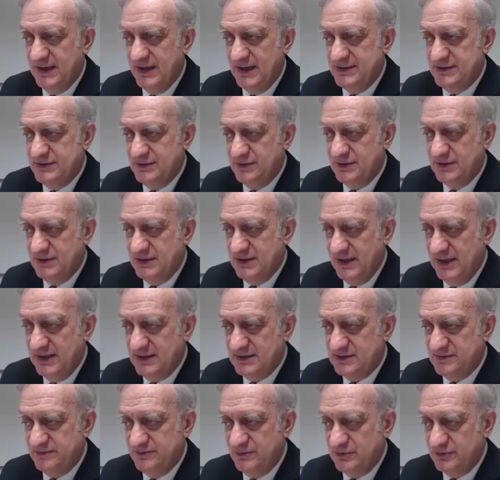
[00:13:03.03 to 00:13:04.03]
and you
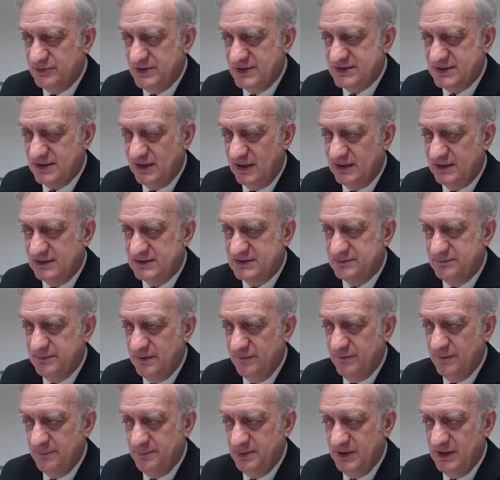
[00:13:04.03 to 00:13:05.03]
get the results
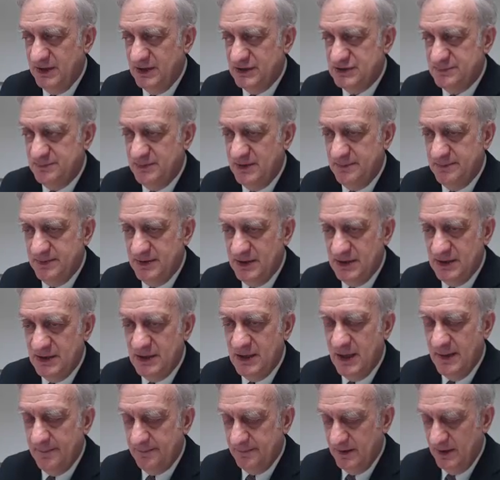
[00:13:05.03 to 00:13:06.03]
with the
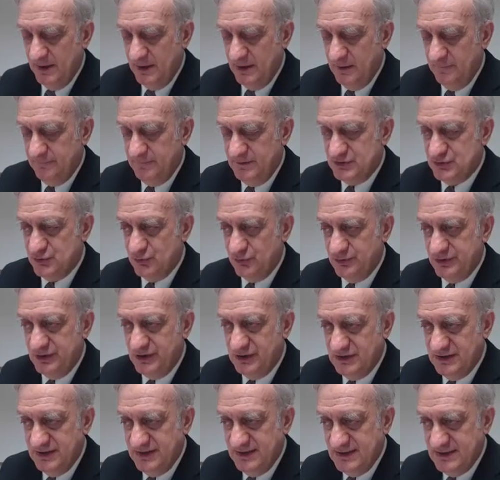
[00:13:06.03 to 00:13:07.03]
PHPP which you
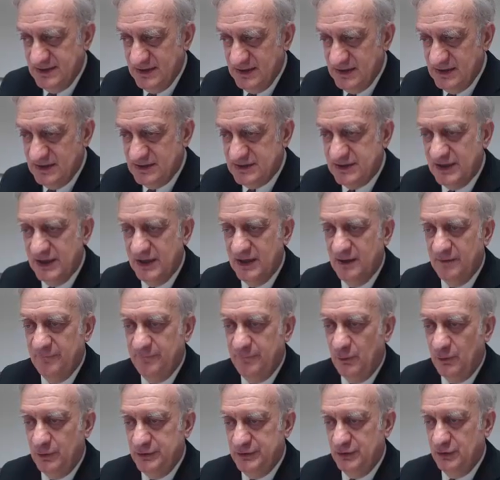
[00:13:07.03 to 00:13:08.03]
really need
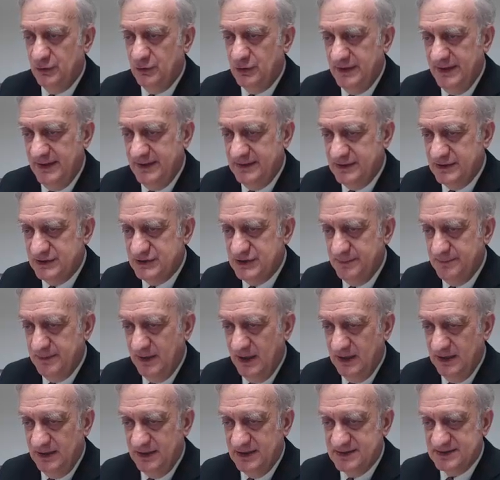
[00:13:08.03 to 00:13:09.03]
for your energy
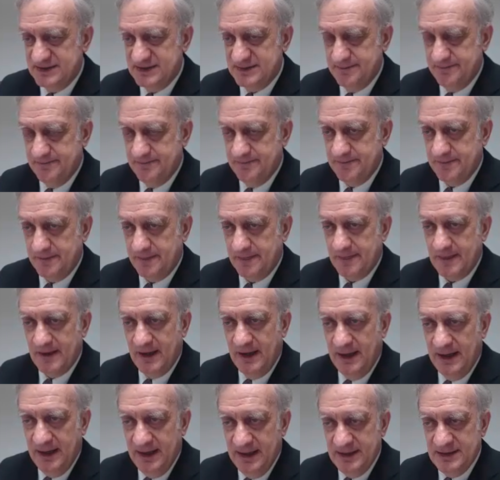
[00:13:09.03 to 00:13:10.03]
balance.
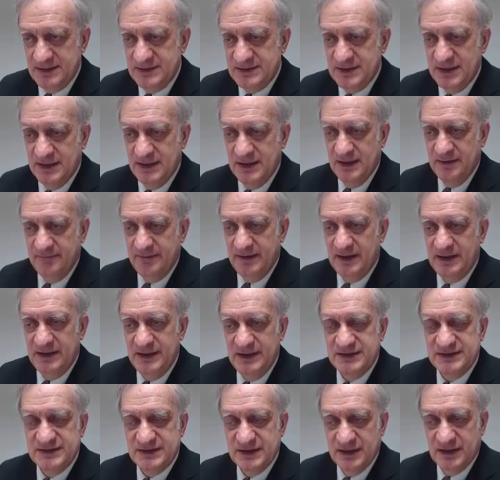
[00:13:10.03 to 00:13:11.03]
And there
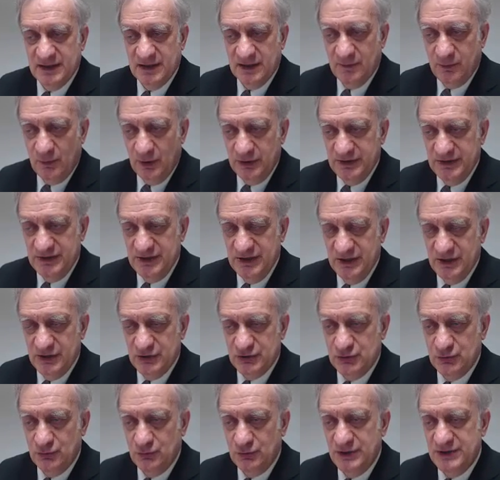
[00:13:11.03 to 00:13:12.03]
is quality
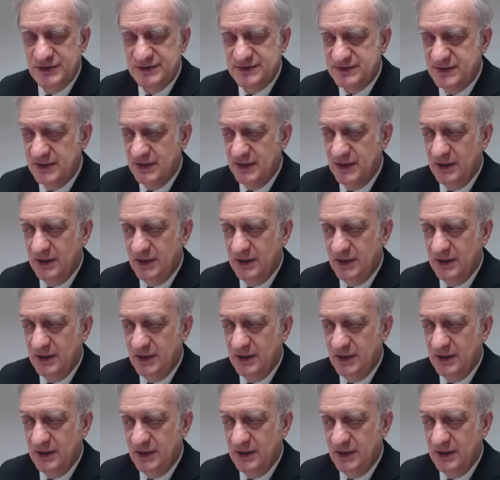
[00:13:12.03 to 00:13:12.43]
assurance